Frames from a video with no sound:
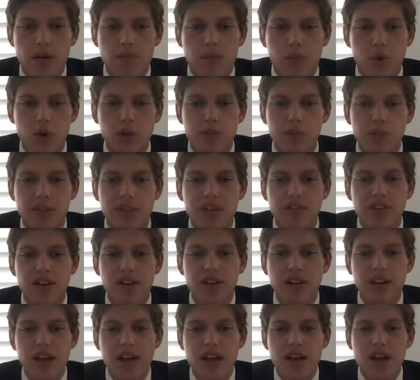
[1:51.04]
More
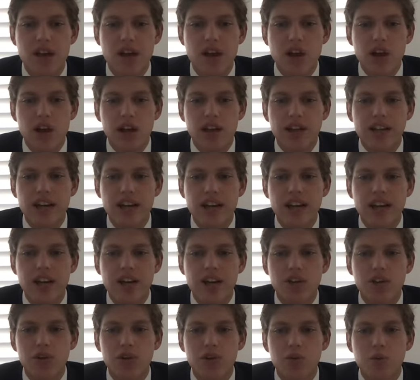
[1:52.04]
specifically,
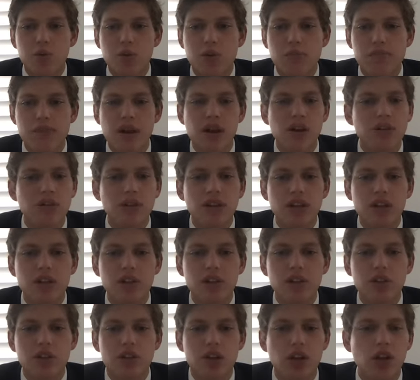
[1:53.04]
gladiators were
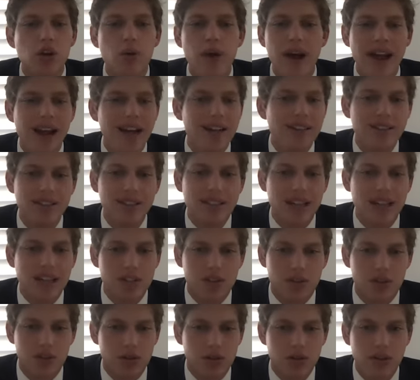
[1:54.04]
merely two
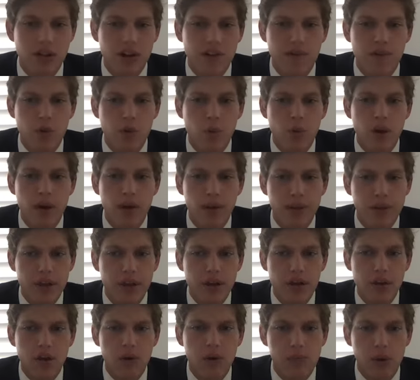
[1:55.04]
ancestors of a
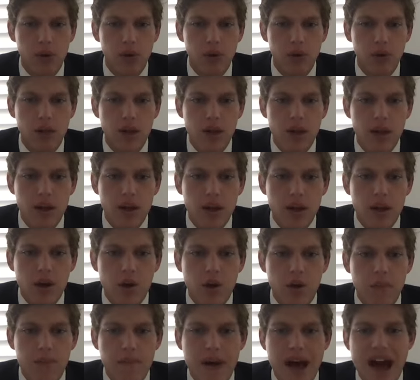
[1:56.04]
wealthy noble
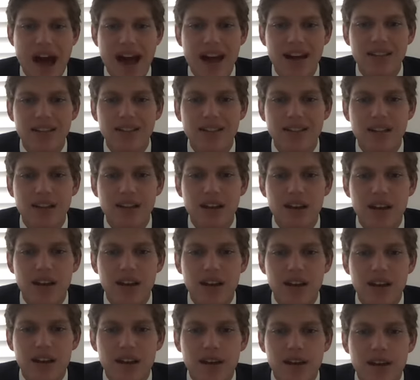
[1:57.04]
who had passed,
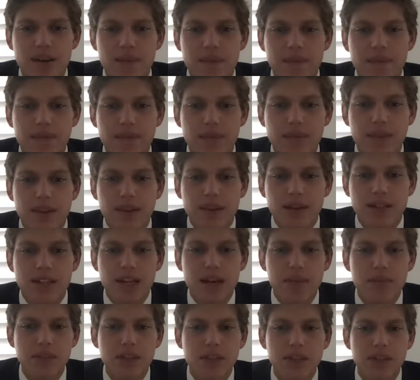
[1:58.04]

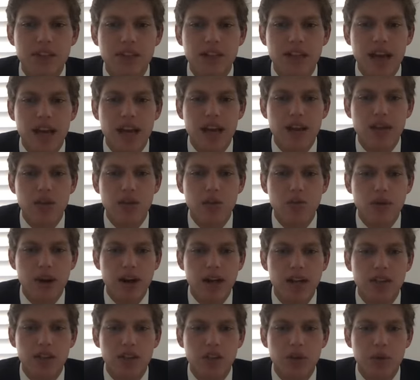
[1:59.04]
attempting to gain the
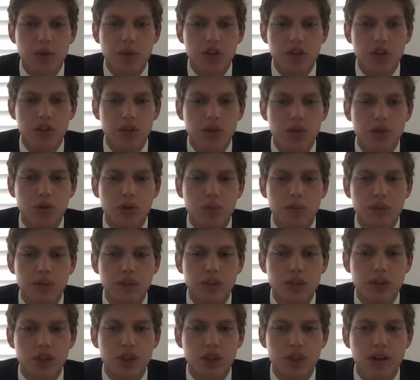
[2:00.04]
rights to his social
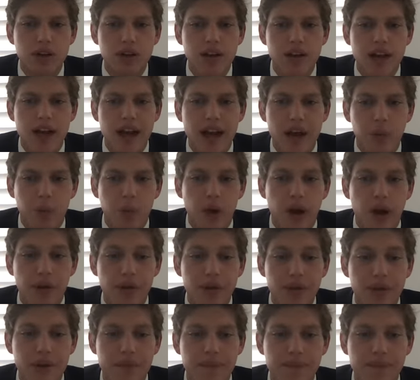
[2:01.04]
position and wealth.